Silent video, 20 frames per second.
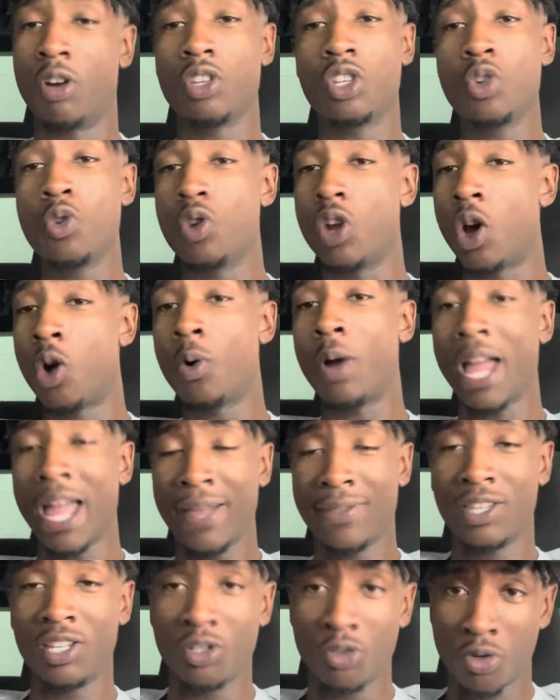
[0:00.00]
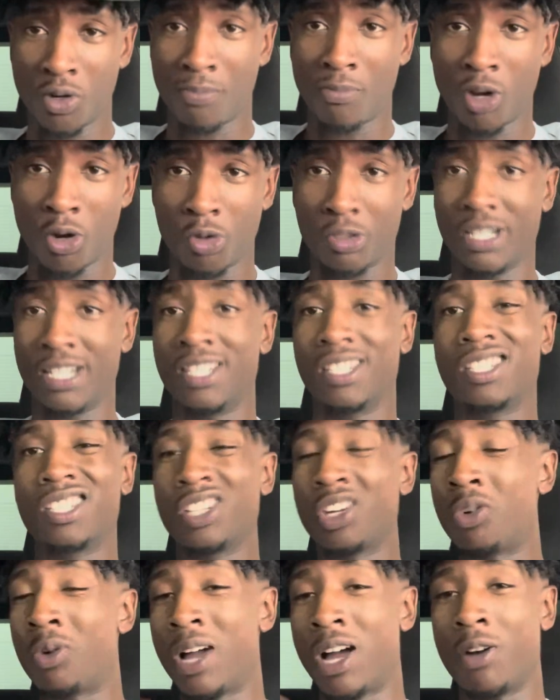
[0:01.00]
You don't have to do the most and
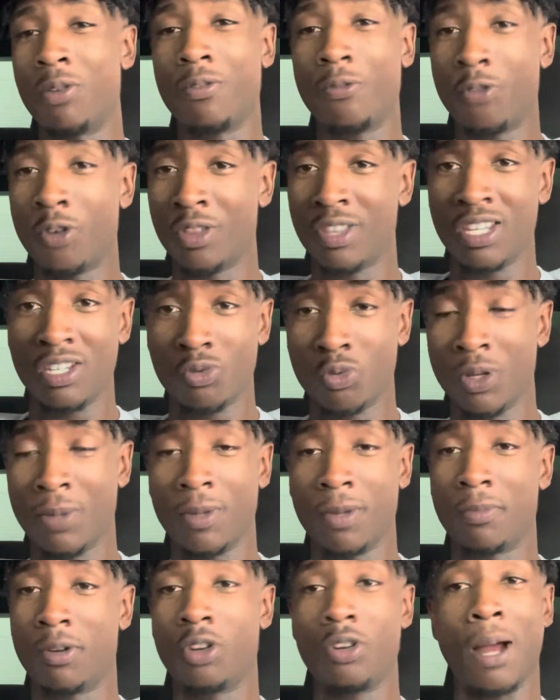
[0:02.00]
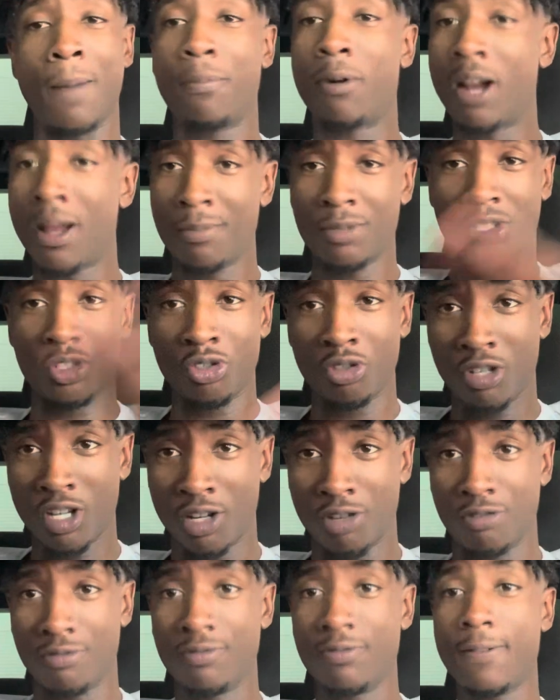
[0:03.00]
show out for these women, bro. I promise you, you don't.